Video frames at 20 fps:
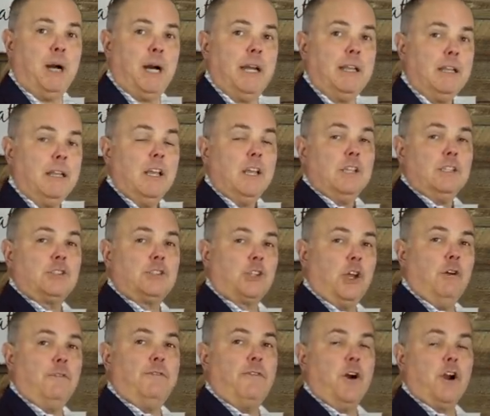But
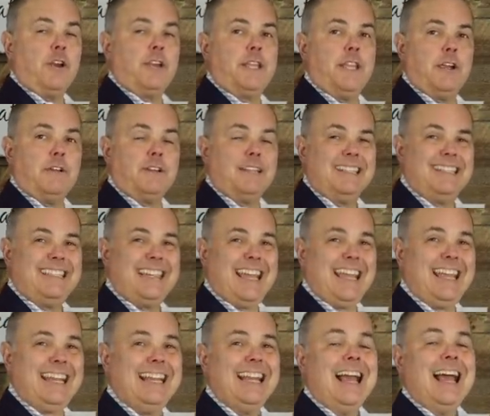so far year to
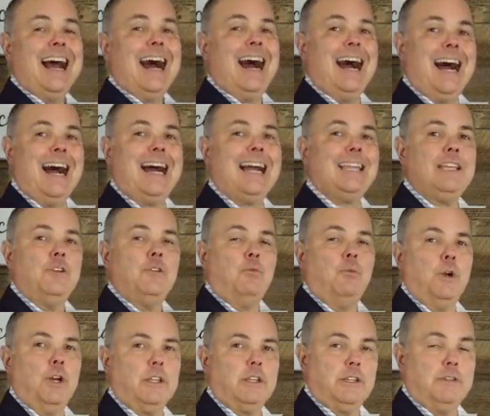date, I
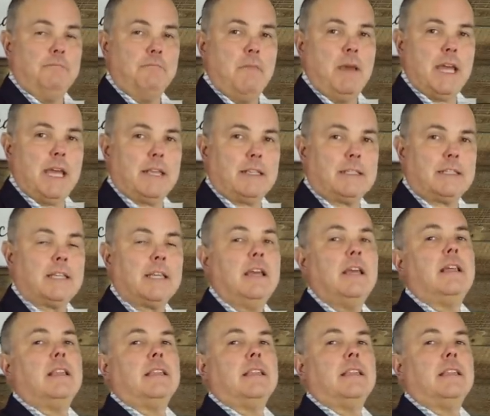will admit